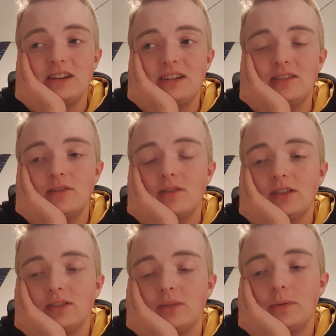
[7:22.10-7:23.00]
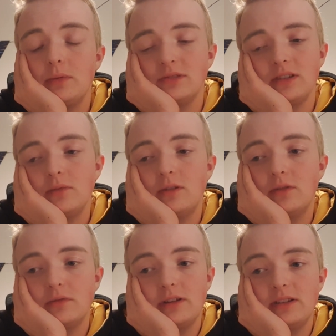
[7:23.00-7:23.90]
And I know that some people say,
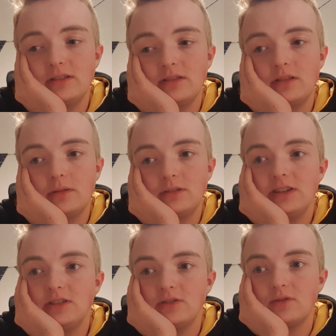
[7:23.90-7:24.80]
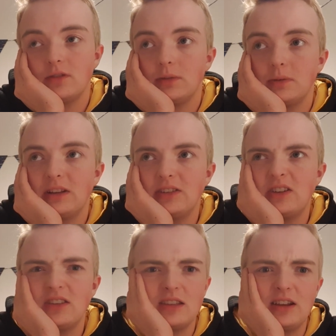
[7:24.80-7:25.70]
well, then it's the teacher's
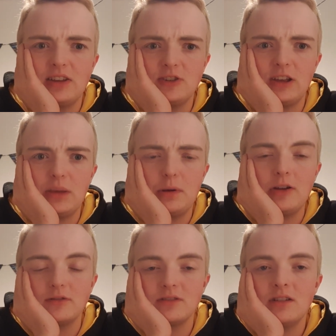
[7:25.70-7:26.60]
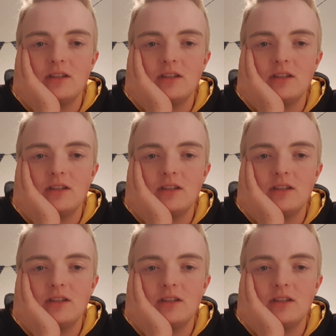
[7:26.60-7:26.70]
responsibility to then educate the parents.